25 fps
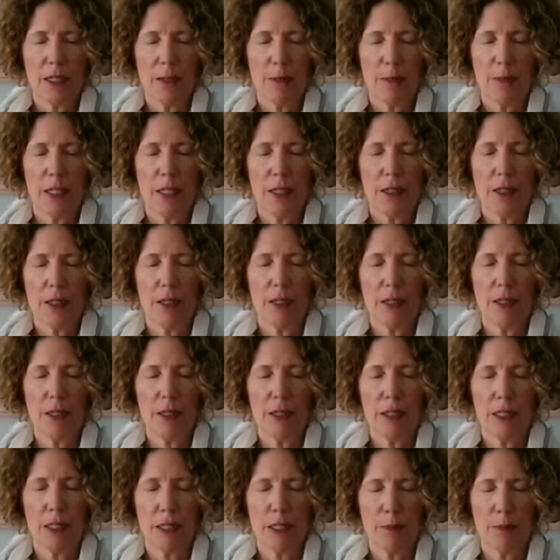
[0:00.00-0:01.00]
May our
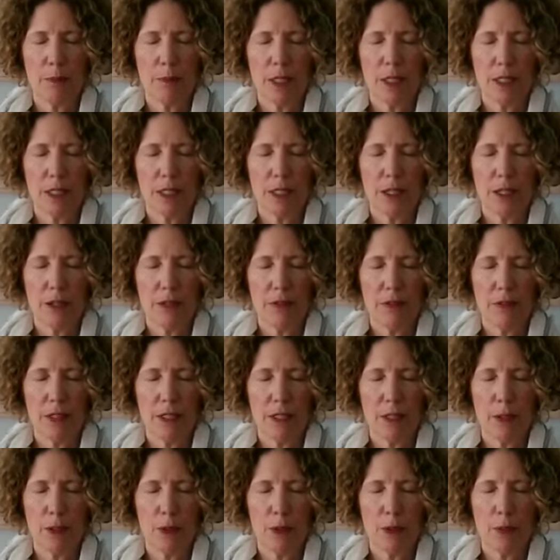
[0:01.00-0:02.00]
hearts be soft
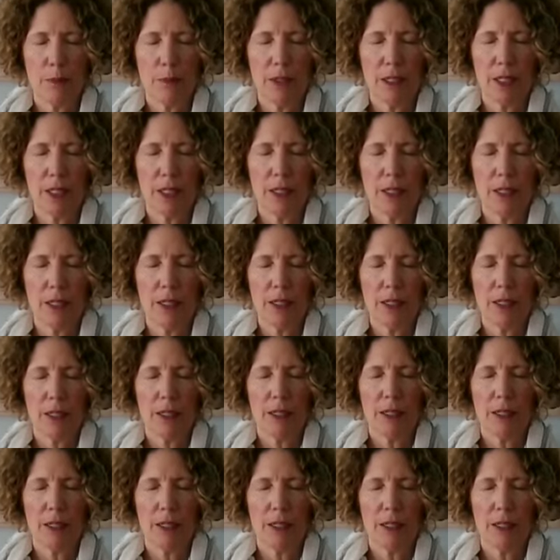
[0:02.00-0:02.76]
and open.